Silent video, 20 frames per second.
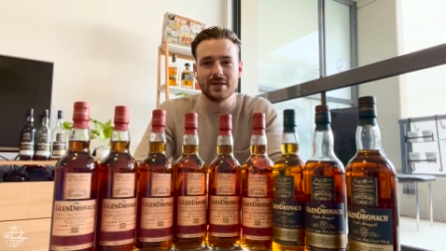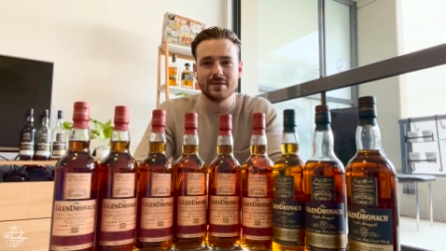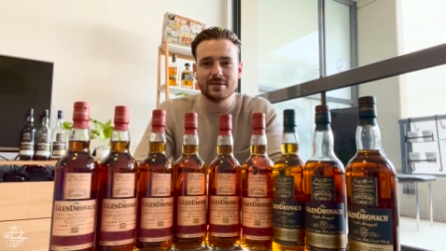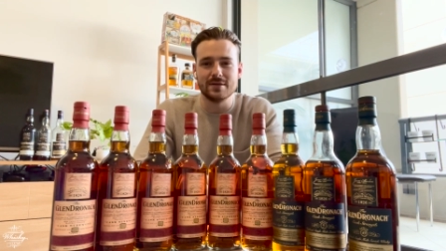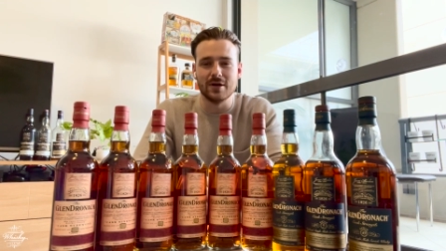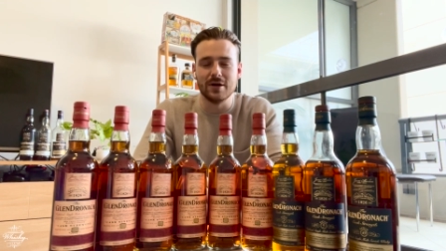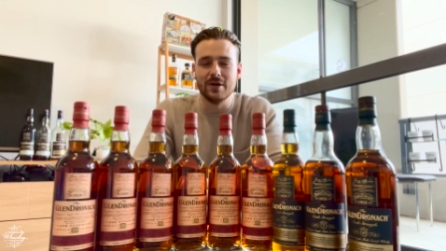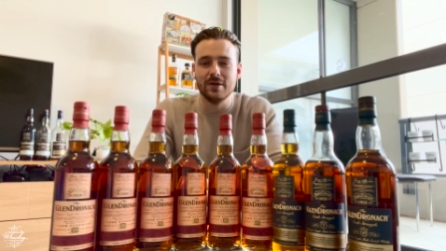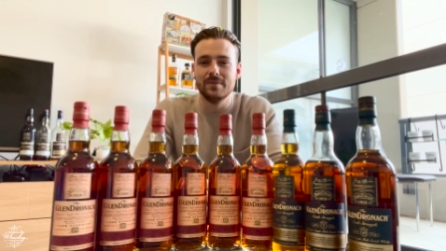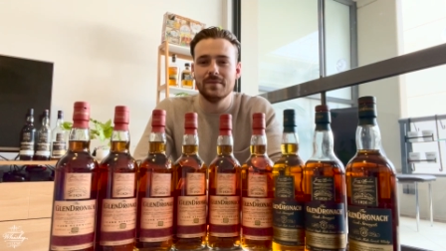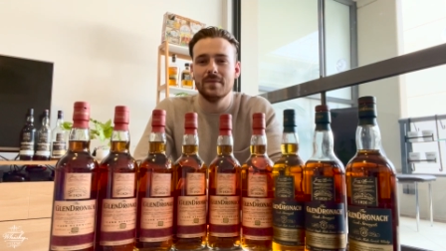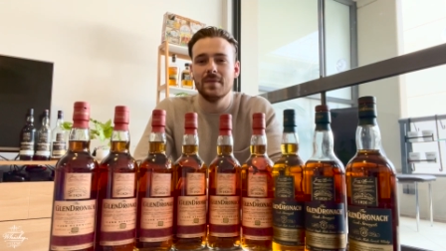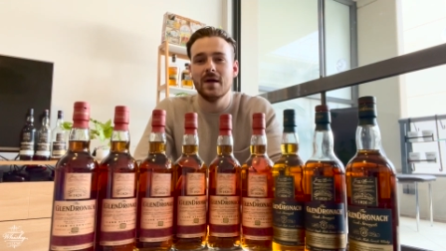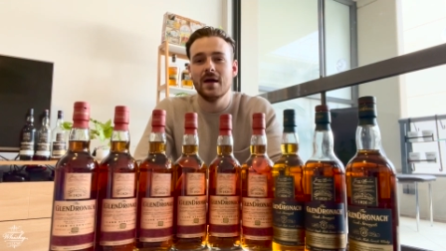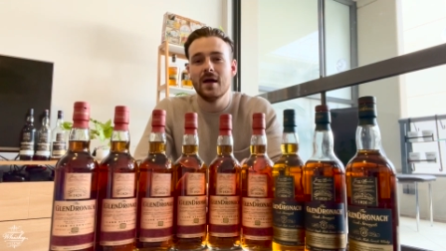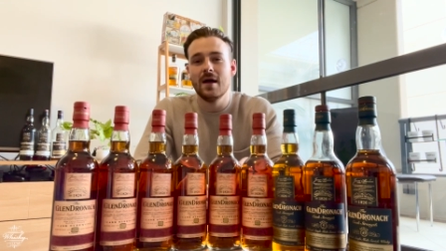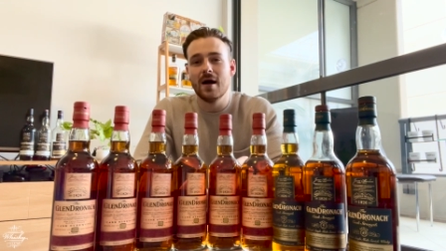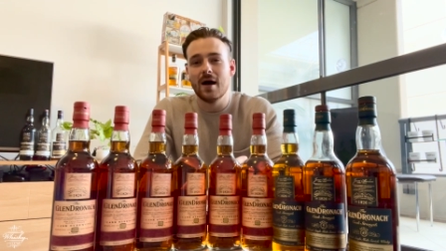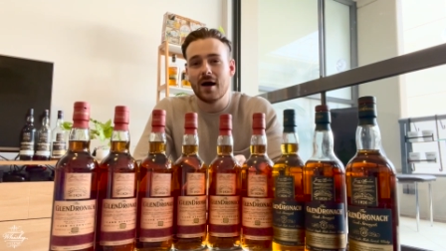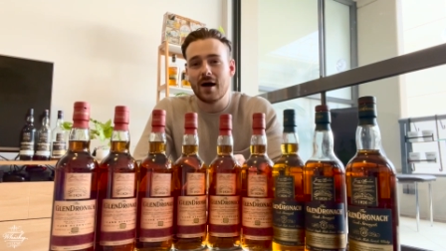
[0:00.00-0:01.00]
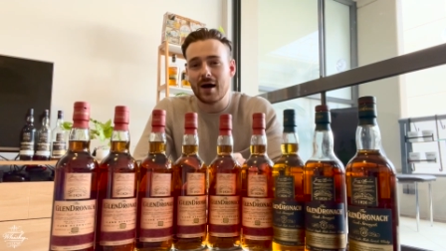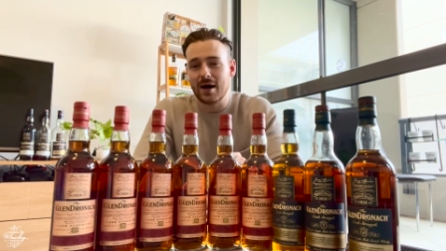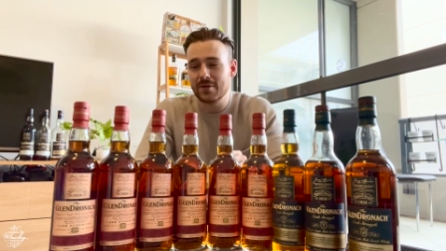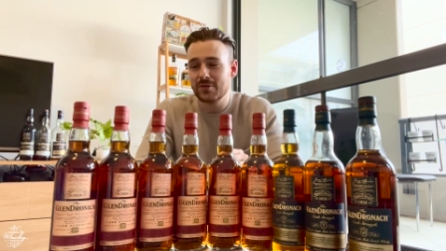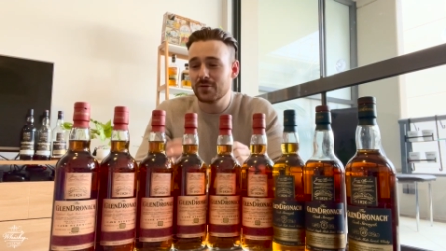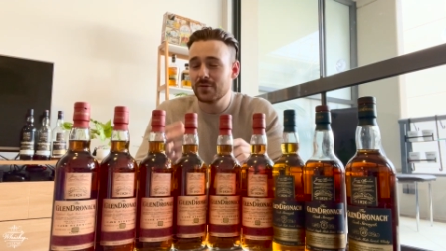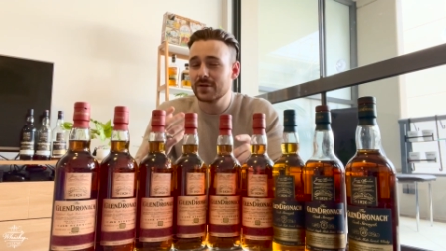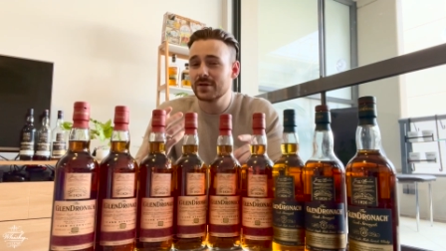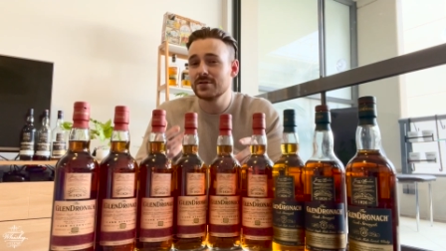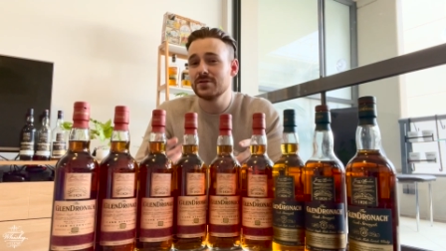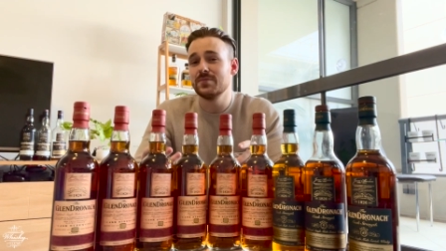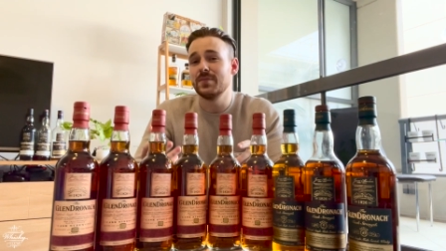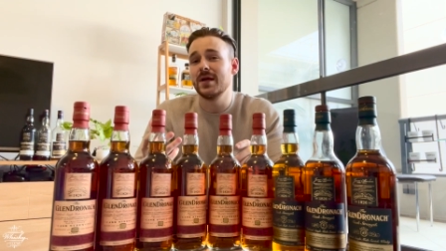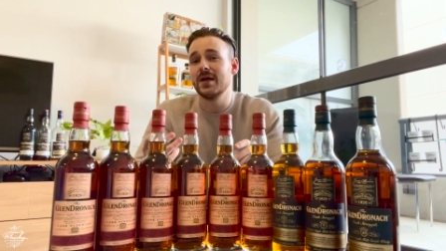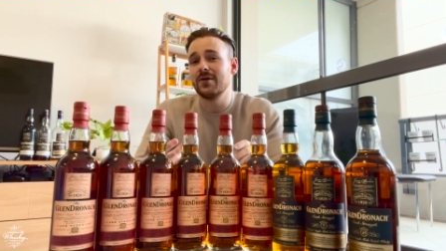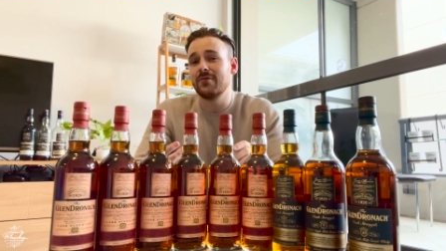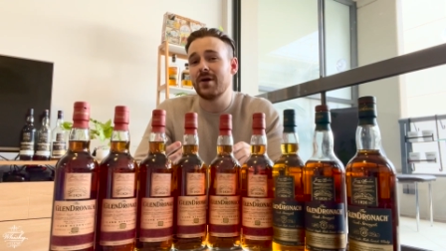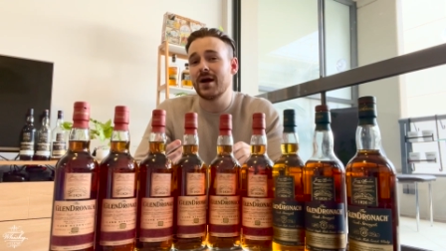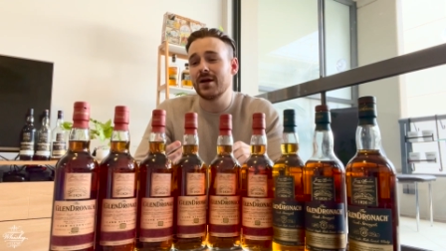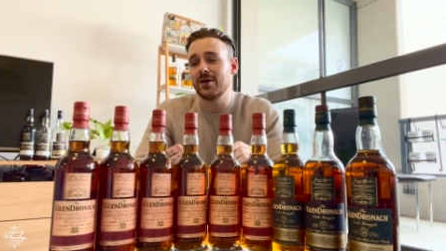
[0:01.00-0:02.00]
So I thought this would be a
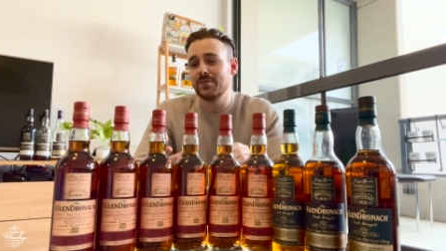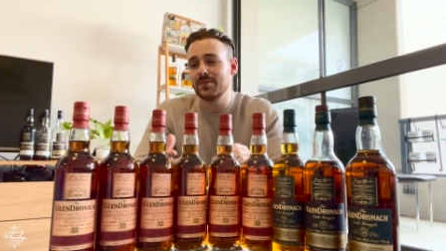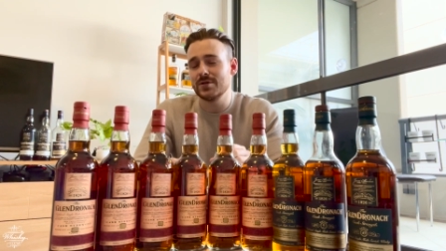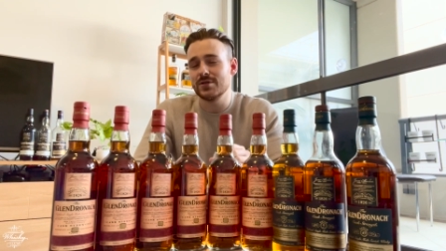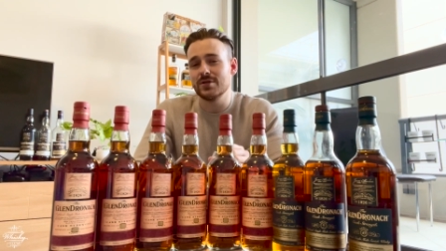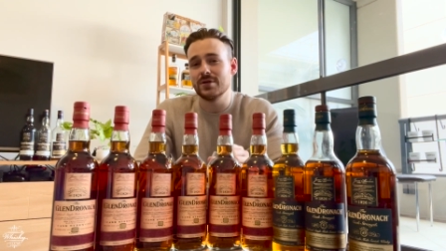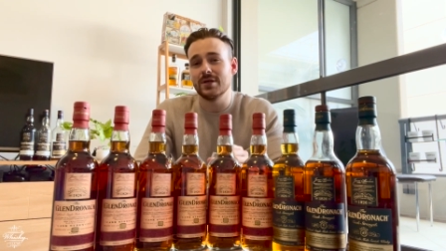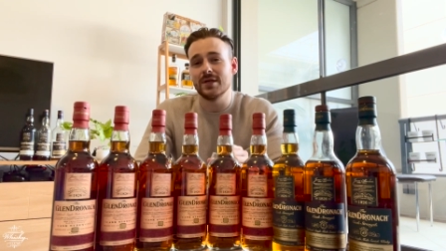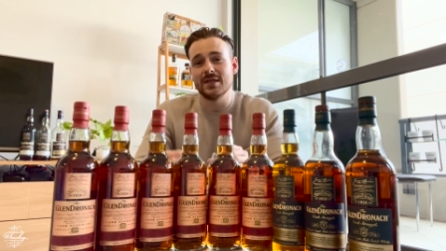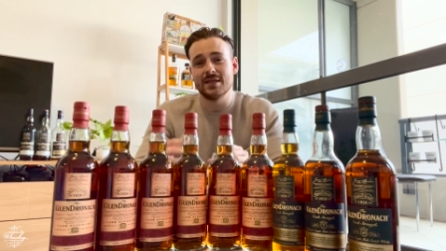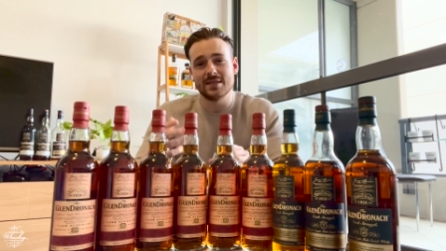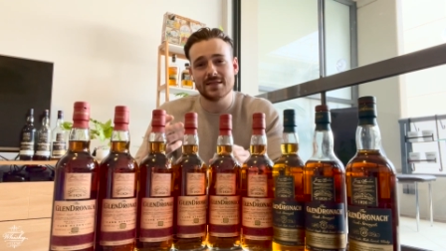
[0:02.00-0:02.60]
great opportunity